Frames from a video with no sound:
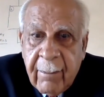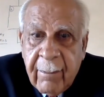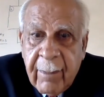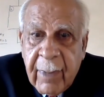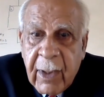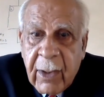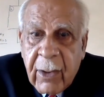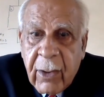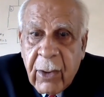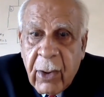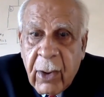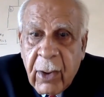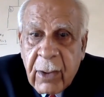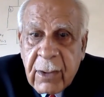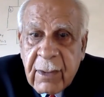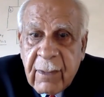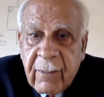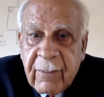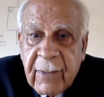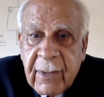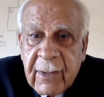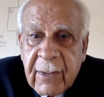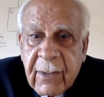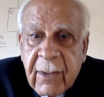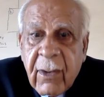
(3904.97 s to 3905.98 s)
Because
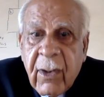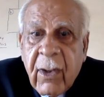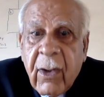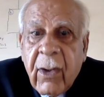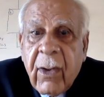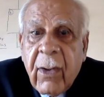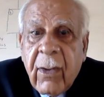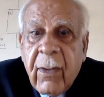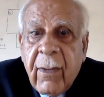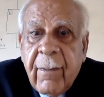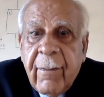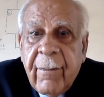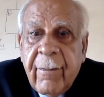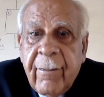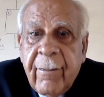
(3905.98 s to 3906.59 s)
of this law.